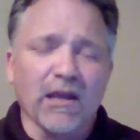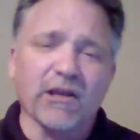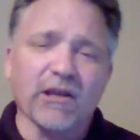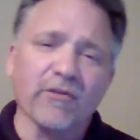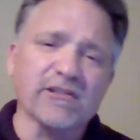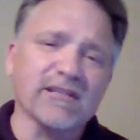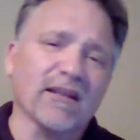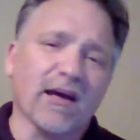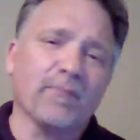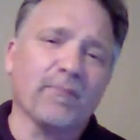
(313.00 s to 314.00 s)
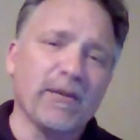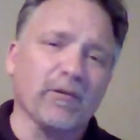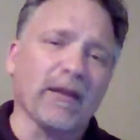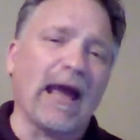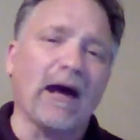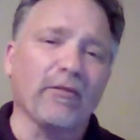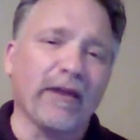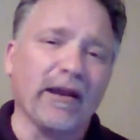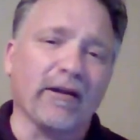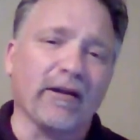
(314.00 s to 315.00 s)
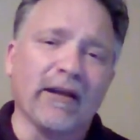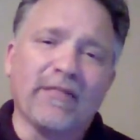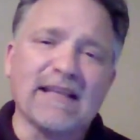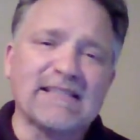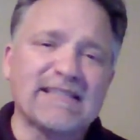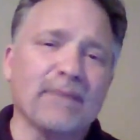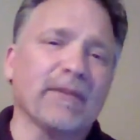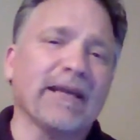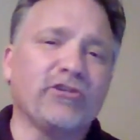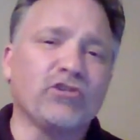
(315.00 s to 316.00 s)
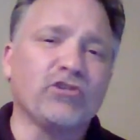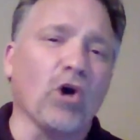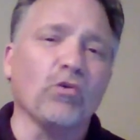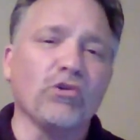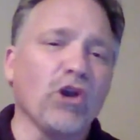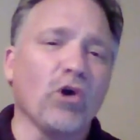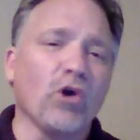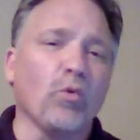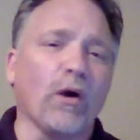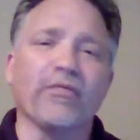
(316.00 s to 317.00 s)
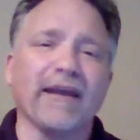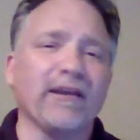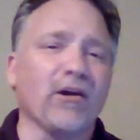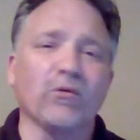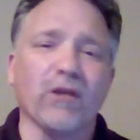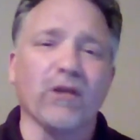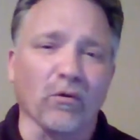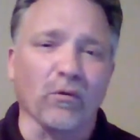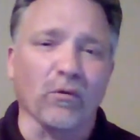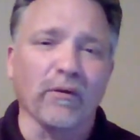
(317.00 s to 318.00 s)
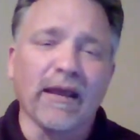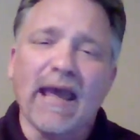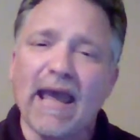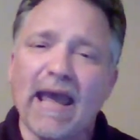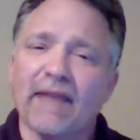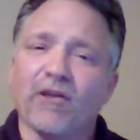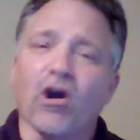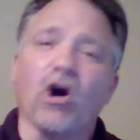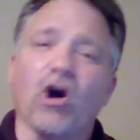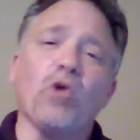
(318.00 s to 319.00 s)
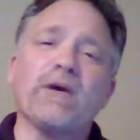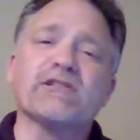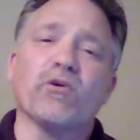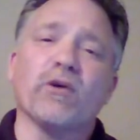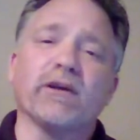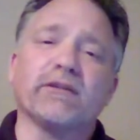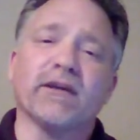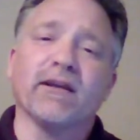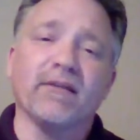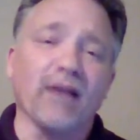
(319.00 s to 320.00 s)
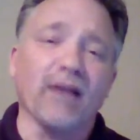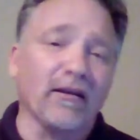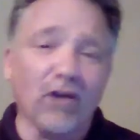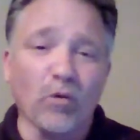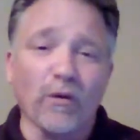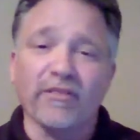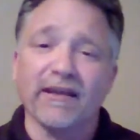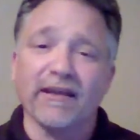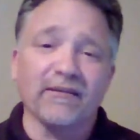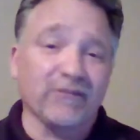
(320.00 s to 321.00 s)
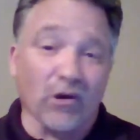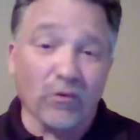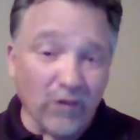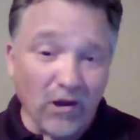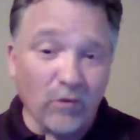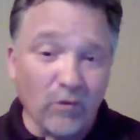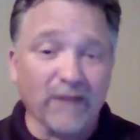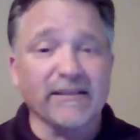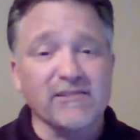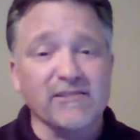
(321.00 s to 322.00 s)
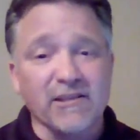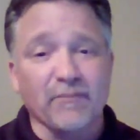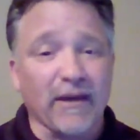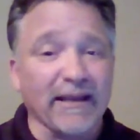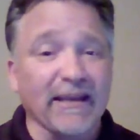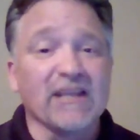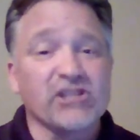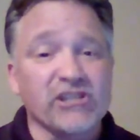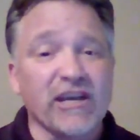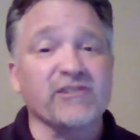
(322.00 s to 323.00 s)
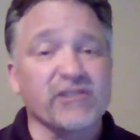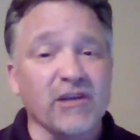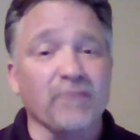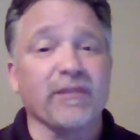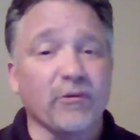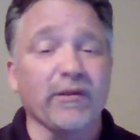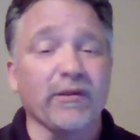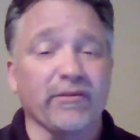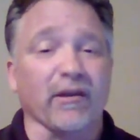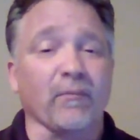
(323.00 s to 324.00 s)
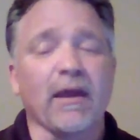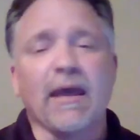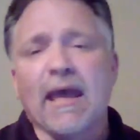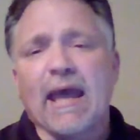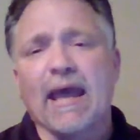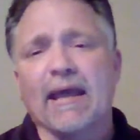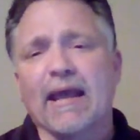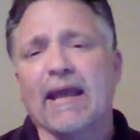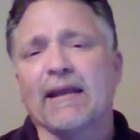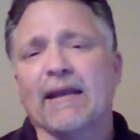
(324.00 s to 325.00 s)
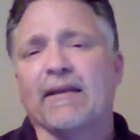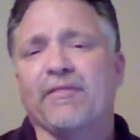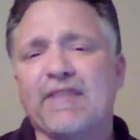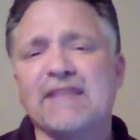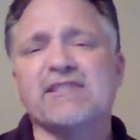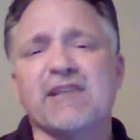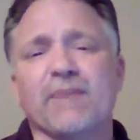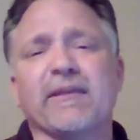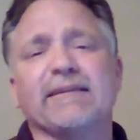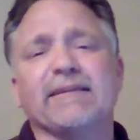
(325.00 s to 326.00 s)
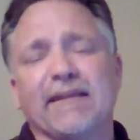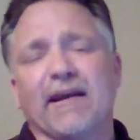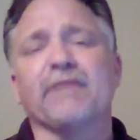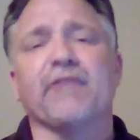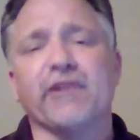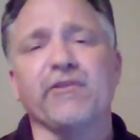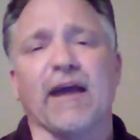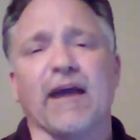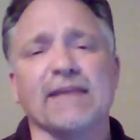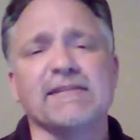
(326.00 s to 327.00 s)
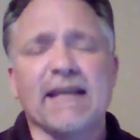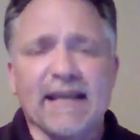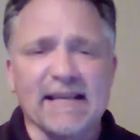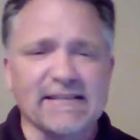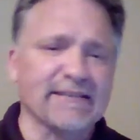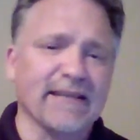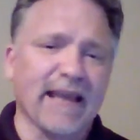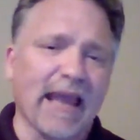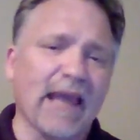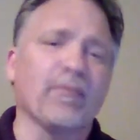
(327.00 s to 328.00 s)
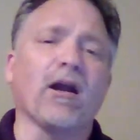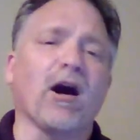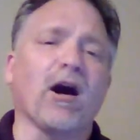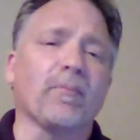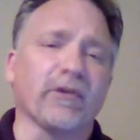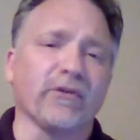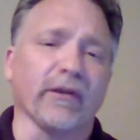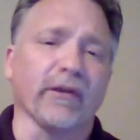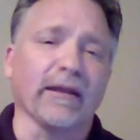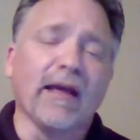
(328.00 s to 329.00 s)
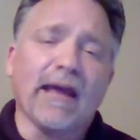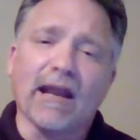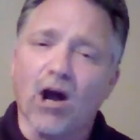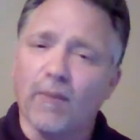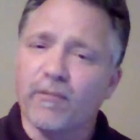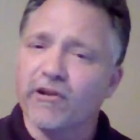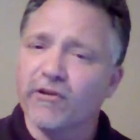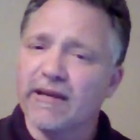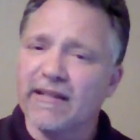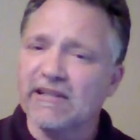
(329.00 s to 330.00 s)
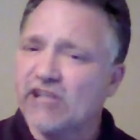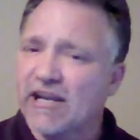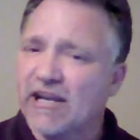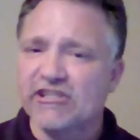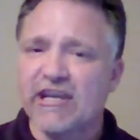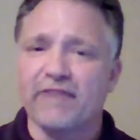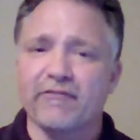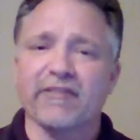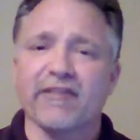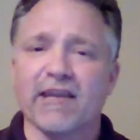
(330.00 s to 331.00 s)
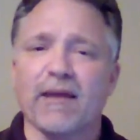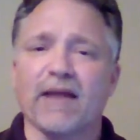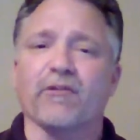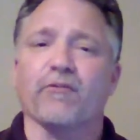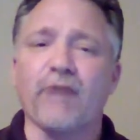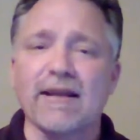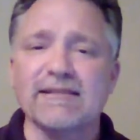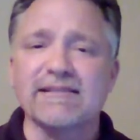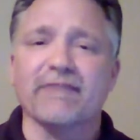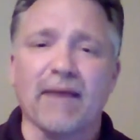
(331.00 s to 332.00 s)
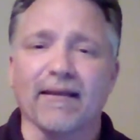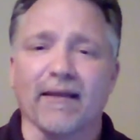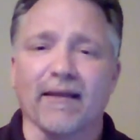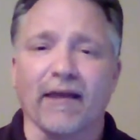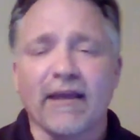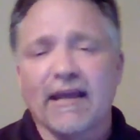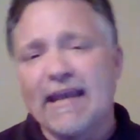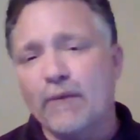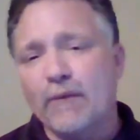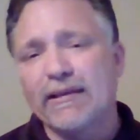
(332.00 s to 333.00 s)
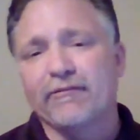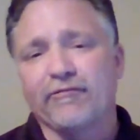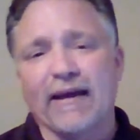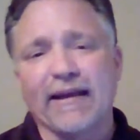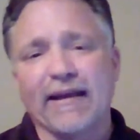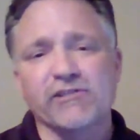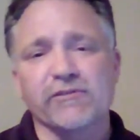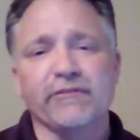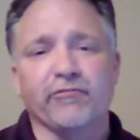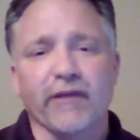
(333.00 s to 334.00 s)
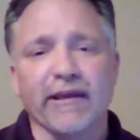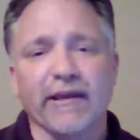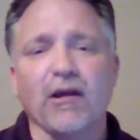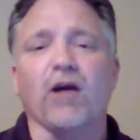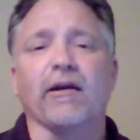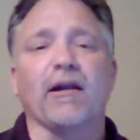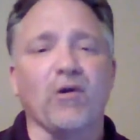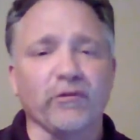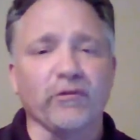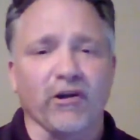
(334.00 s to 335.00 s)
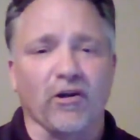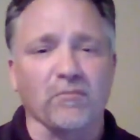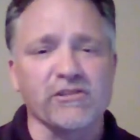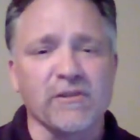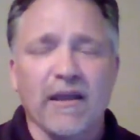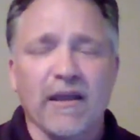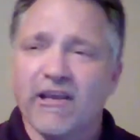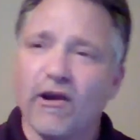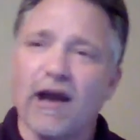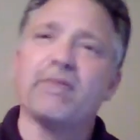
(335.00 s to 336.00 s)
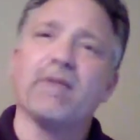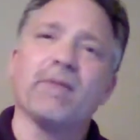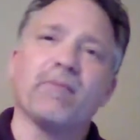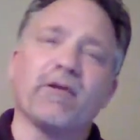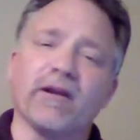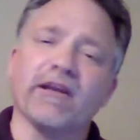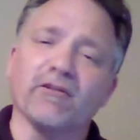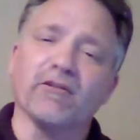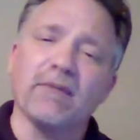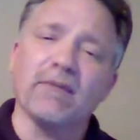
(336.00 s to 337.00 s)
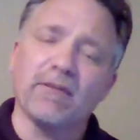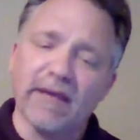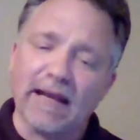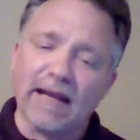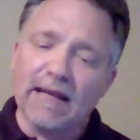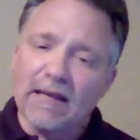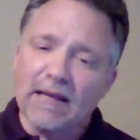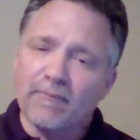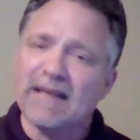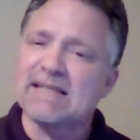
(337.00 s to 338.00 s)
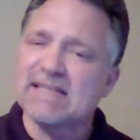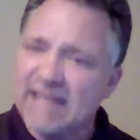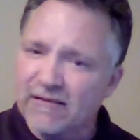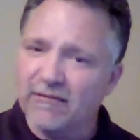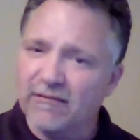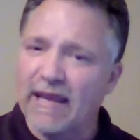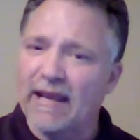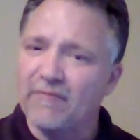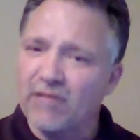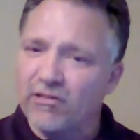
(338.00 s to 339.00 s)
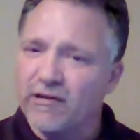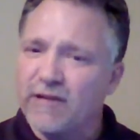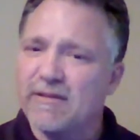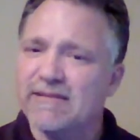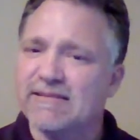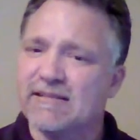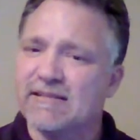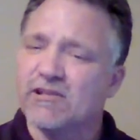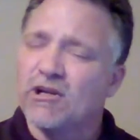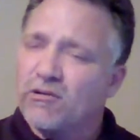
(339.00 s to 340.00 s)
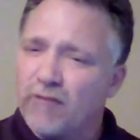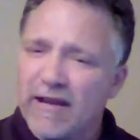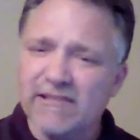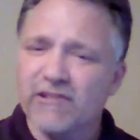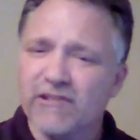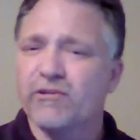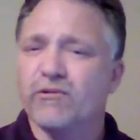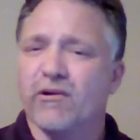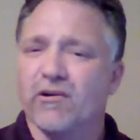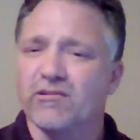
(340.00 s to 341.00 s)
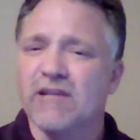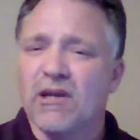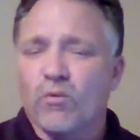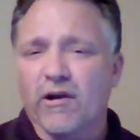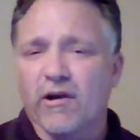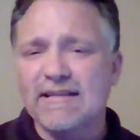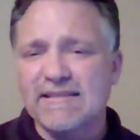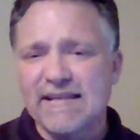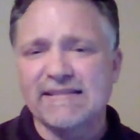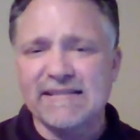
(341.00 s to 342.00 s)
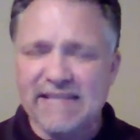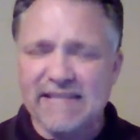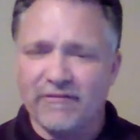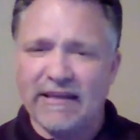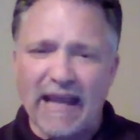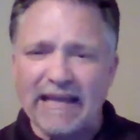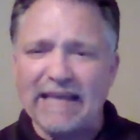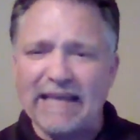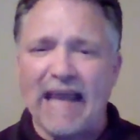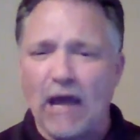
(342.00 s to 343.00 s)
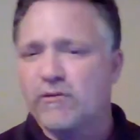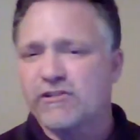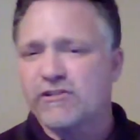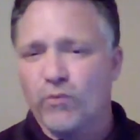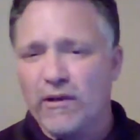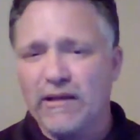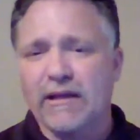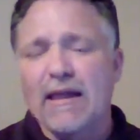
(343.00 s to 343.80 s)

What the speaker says: You know, there's a lot of people out there that simply don't know what they don't know. And they're always going to not know what they don't know until somebody shares something with them. And this something tonight for you guys is this Ambit opportunity, an opportunity that changed everything about the rest of my life. Now we live financially free on our own terms. You know, I remember, you know, Damien being a single dad, having 3 businesses, raising 2 girls, working 60, 70, 80 hours a week.